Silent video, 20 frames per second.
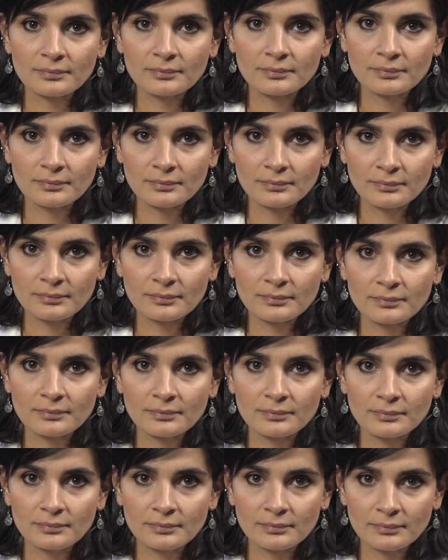
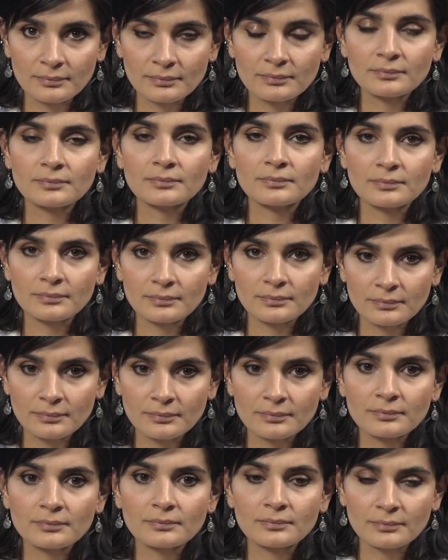
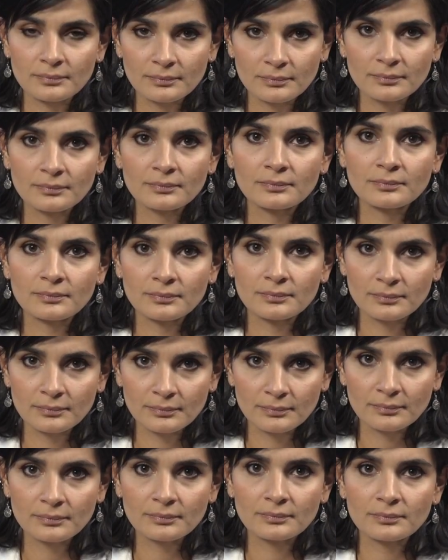
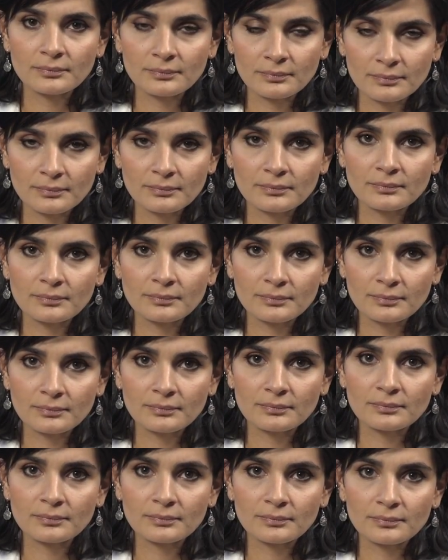
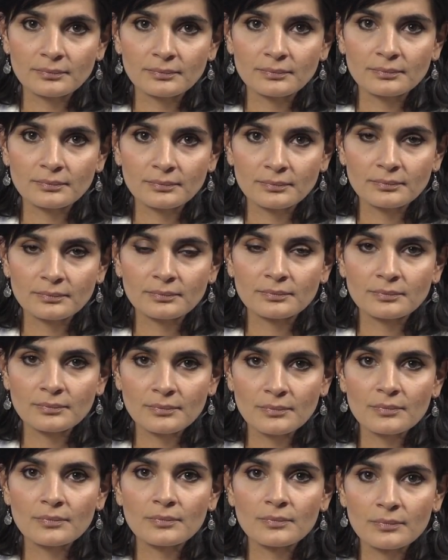
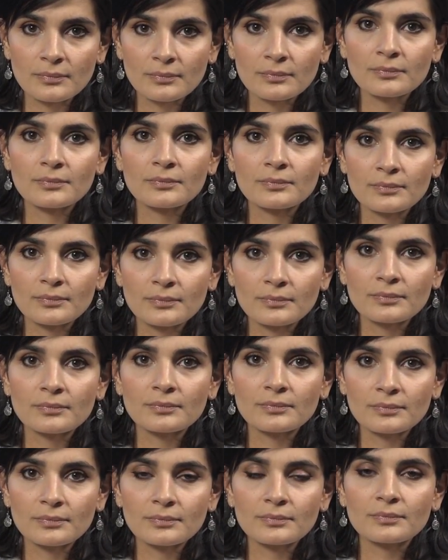
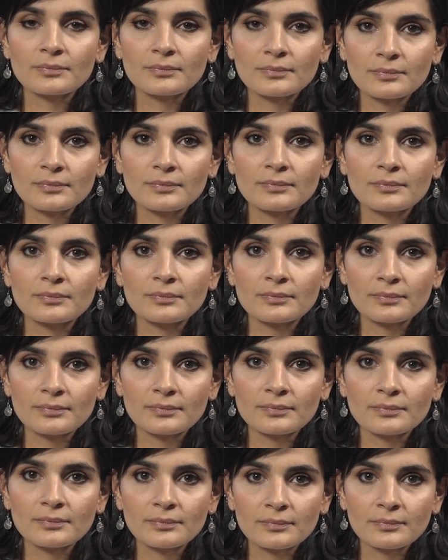
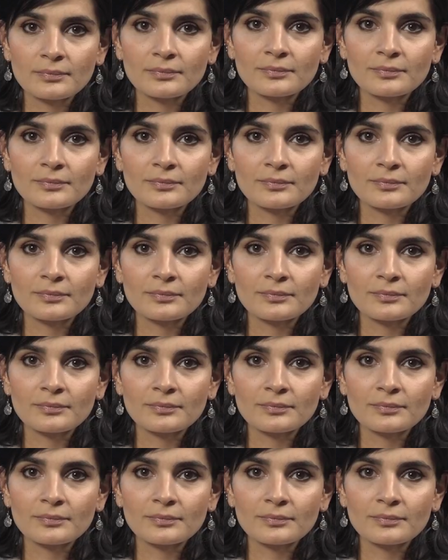No words are spoken by the person on screen.